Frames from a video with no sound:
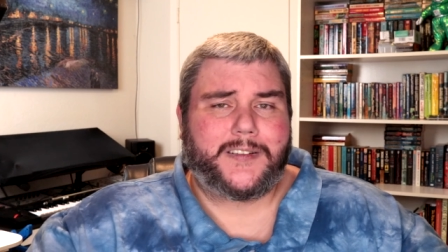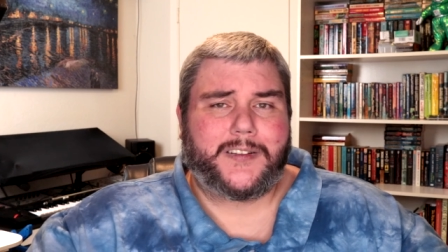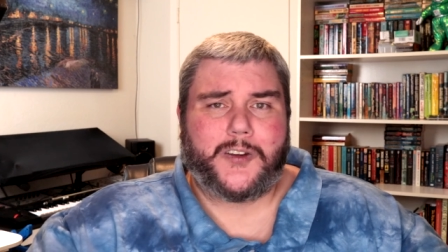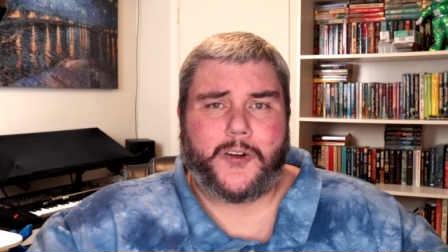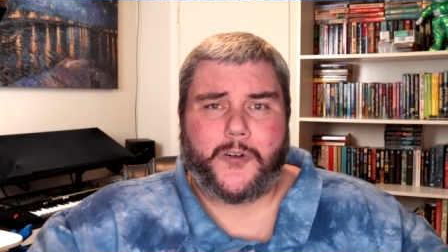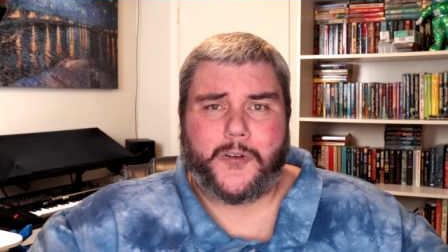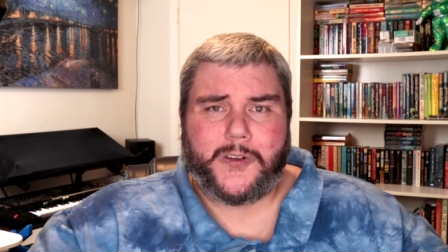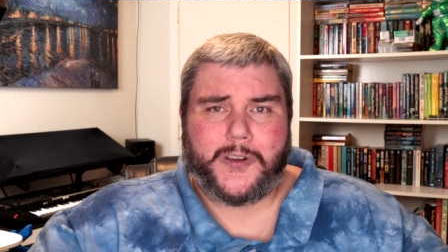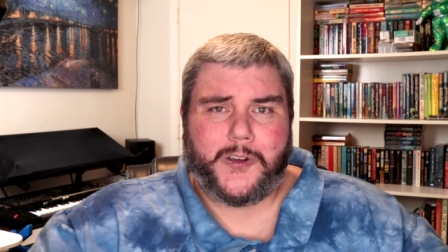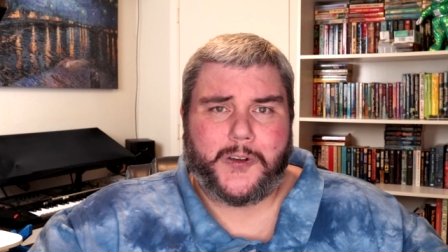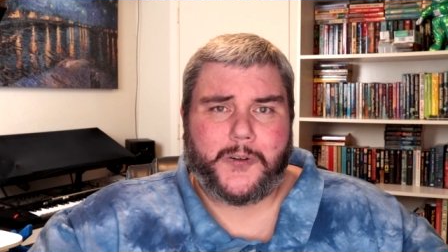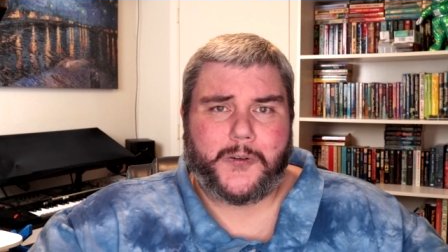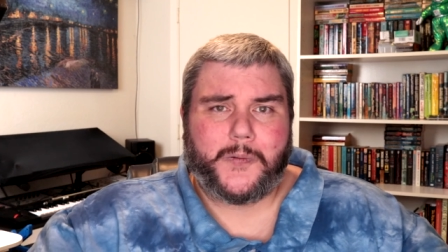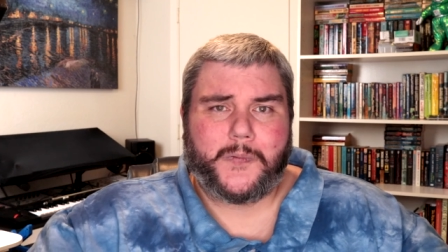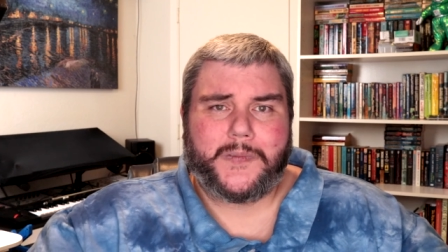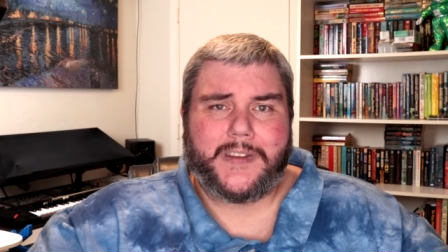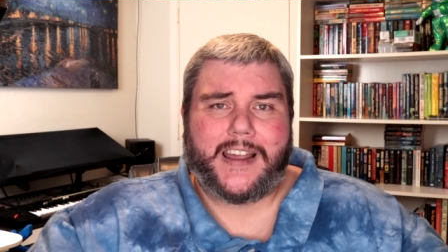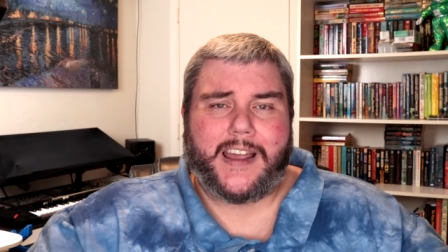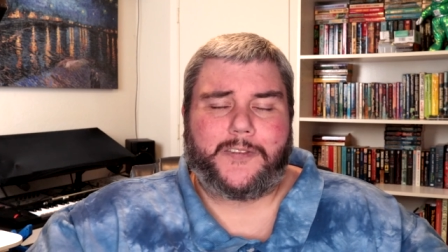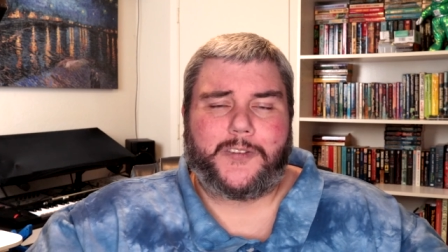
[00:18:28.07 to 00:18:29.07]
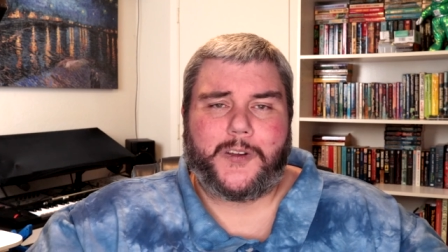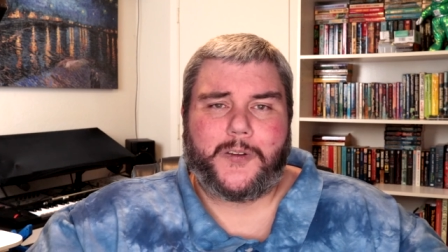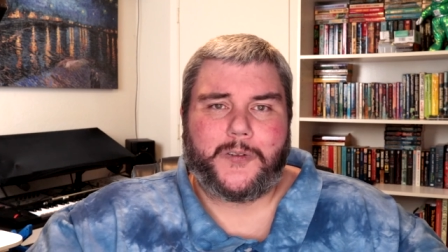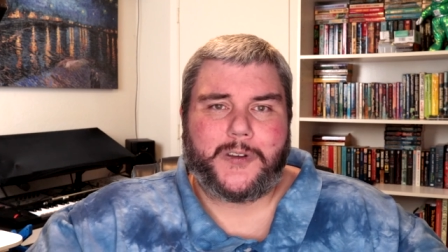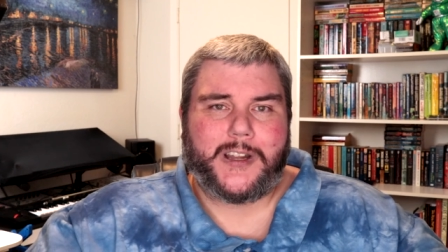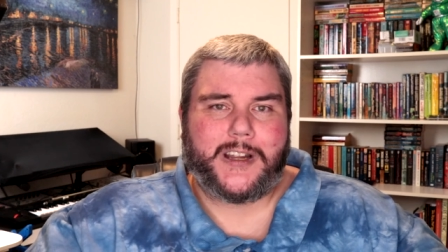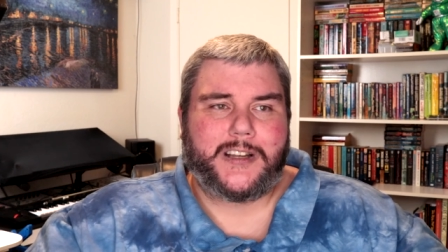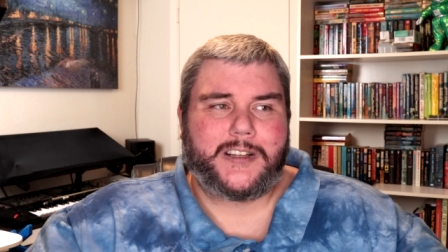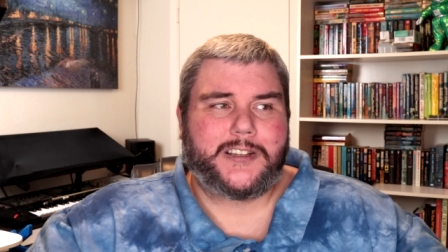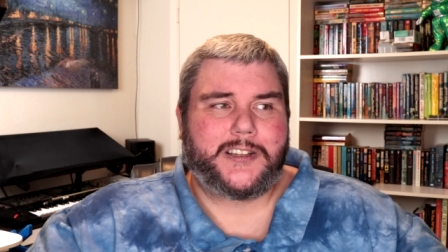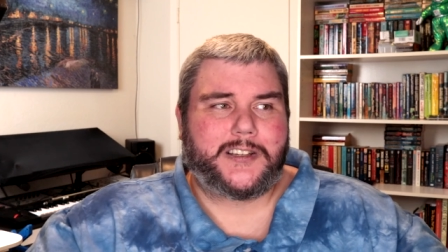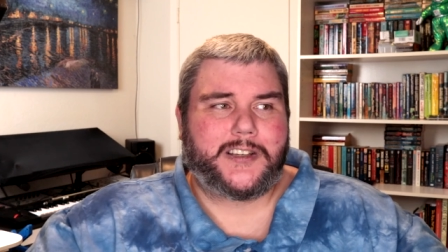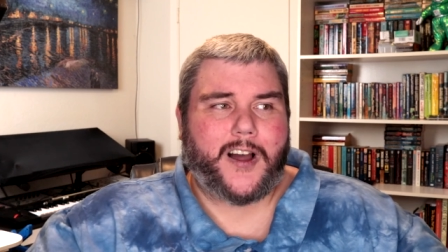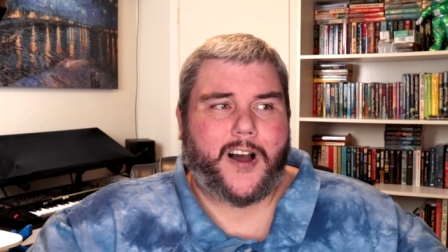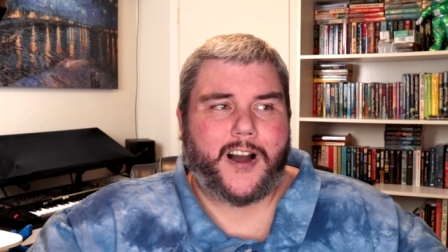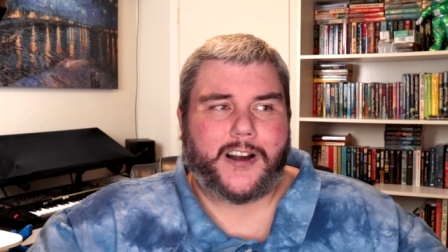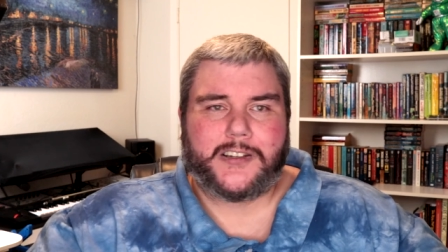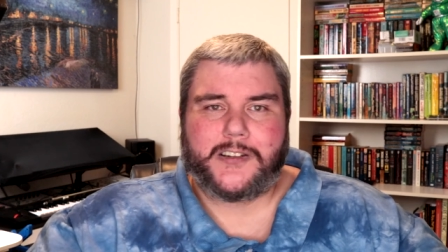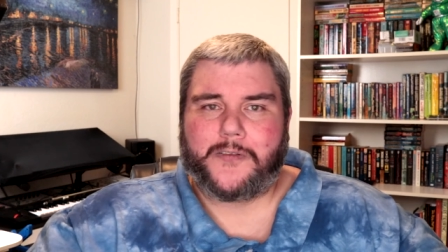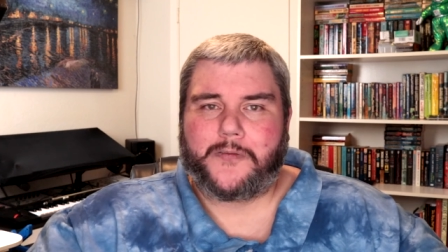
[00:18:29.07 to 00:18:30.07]
You're you. If you need to
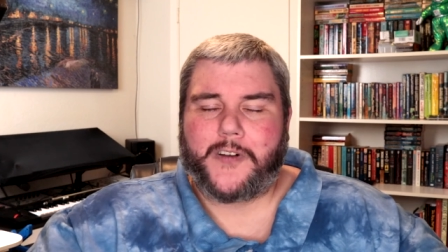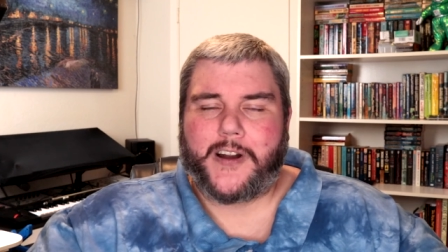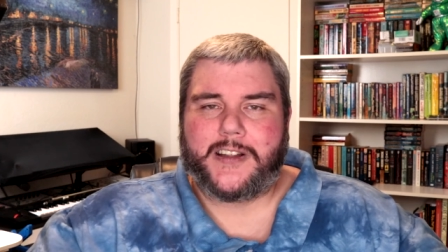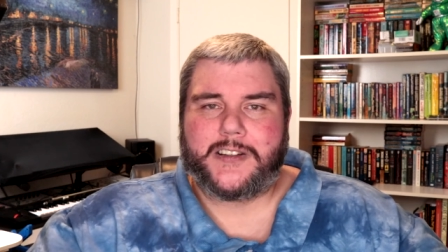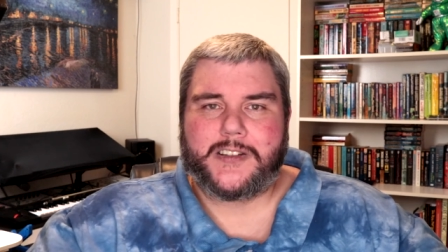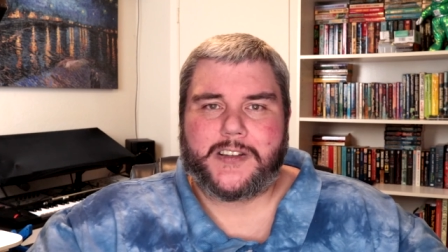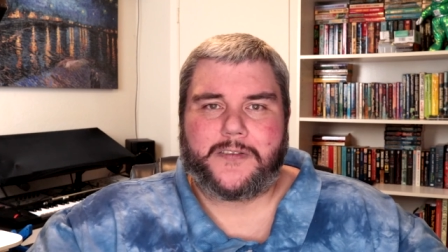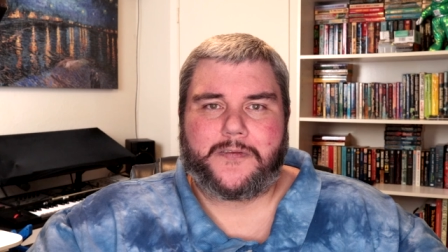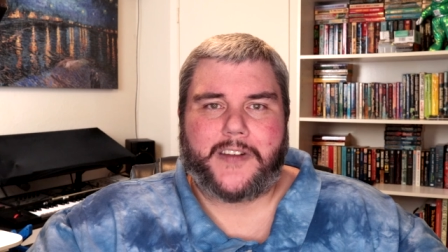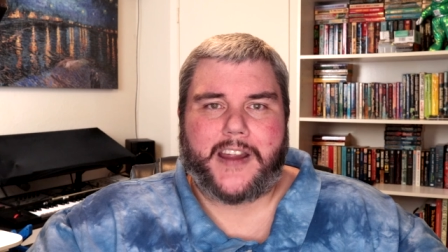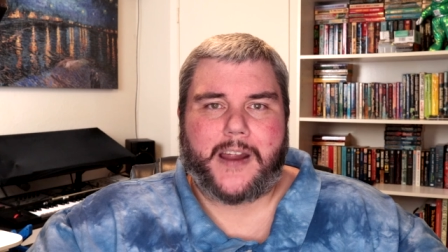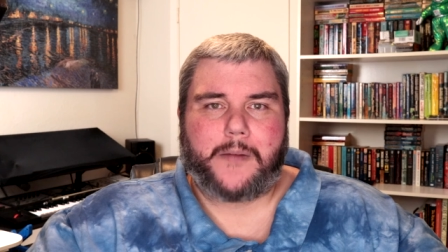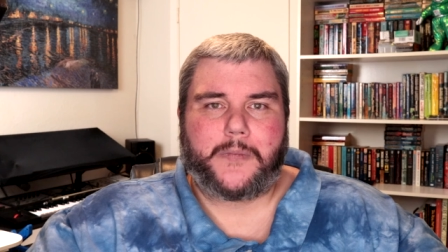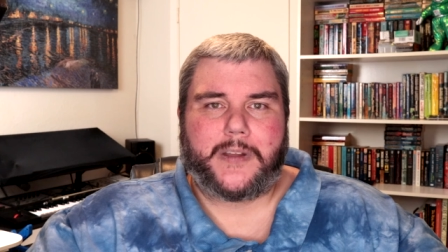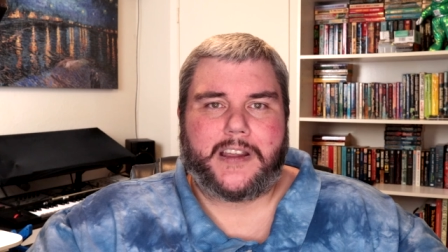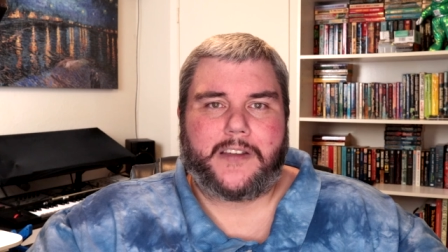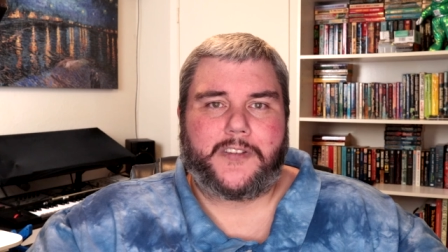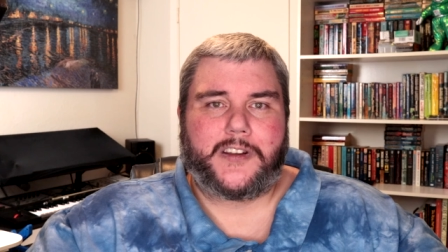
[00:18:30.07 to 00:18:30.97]
talk to friends and family,